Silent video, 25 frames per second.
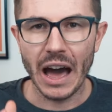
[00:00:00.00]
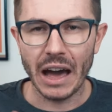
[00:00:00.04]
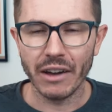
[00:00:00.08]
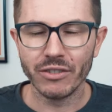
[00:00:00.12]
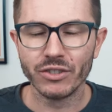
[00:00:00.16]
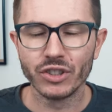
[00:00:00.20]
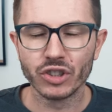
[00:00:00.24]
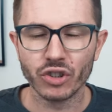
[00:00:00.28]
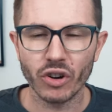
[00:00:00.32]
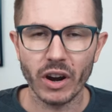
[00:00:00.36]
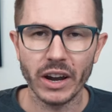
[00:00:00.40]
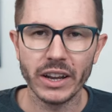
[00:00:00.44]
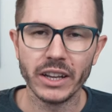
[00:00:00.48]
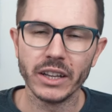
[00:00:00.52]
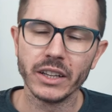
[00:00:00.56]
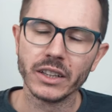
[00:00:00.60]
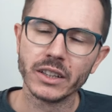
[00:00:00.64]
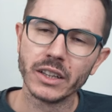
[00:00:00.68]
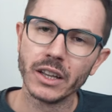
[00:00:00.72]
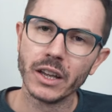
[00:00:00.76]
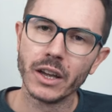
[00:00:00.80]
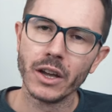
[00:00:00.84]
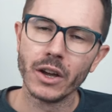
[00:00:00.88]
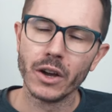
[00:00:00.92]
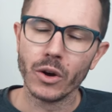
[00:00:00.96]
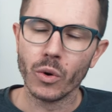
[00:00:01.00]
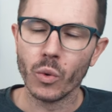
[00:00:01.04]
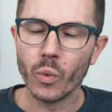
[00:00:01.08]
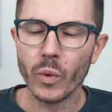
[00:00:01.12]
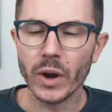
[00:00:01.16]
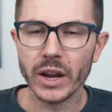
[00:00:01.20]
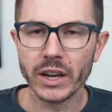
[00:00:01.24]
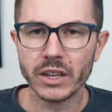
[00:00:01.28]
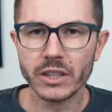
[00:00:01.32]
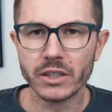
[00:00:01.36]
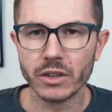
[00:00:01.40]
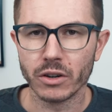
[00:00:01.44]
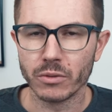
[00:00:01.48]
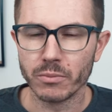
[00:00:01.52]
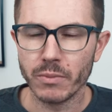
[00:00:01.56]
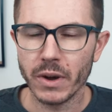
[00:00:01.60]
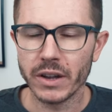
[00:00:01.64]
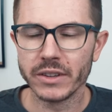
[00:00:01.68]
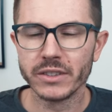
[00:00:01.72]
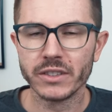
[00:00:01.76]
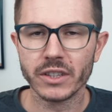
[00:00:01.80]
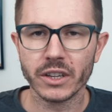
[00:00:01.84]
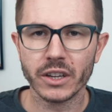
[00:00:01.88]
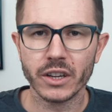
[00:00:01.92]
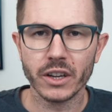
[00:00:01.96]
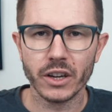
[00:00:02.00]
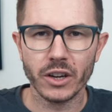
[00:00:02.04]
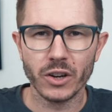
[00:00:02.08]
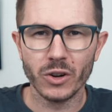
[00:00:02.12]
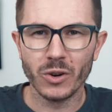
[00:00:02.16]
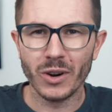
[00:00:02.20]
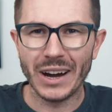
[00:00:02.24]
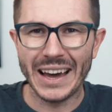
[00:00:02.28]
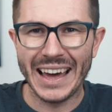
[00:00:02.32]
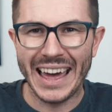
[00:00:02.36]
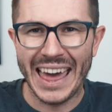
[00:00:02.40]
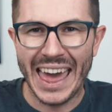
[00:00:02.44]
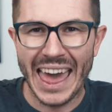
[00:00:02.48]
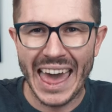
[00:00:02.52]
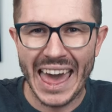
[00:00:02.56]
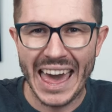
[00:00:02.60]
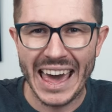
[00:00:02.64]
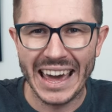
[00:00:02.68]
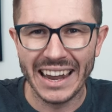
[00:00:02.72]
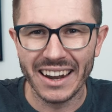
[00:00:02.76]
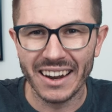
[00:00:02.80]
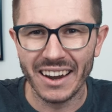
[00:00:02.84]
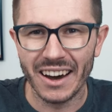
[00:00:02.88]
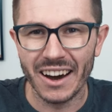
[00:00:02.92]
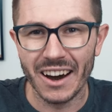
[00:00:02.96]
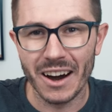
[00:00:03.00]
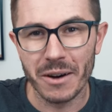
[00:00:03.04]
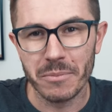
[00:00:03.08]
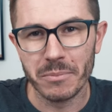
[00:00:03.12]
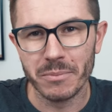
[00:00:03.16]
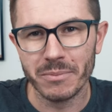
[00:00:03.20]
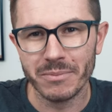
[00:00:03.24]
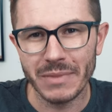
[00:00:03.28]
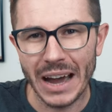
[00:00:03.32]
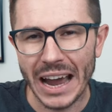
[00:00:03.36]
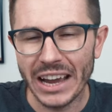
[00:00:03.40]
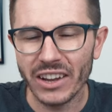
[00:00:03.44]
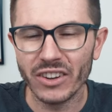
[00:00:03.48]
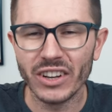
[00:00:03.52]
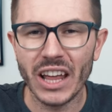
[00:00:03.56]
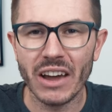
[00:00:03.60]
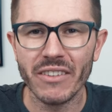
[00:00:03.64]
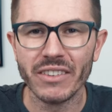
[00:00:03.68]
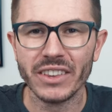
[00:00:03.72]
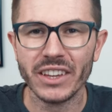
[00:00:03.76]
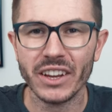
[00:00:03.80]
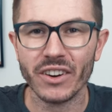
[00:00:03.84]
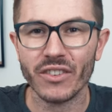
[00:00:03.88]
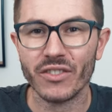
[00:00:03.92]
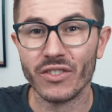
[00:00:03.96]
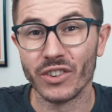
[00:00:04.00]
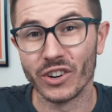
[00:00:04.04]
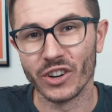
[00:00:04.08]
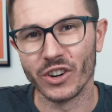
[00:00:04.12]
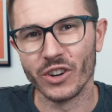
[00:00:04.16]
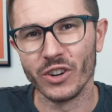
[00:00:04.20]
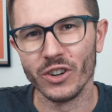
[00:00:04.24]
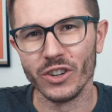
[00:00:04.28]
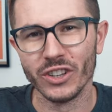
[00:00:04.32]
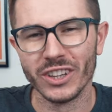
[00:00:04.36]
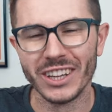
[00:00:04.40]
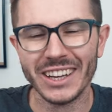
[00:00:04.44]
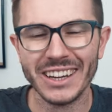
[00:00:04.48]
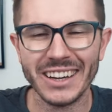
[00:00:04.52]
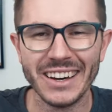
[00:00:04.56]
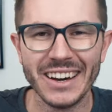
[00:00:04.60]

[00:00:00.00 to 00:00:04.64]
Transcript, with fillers: I've tried it weeks or months ago and um, I don't have it here for good.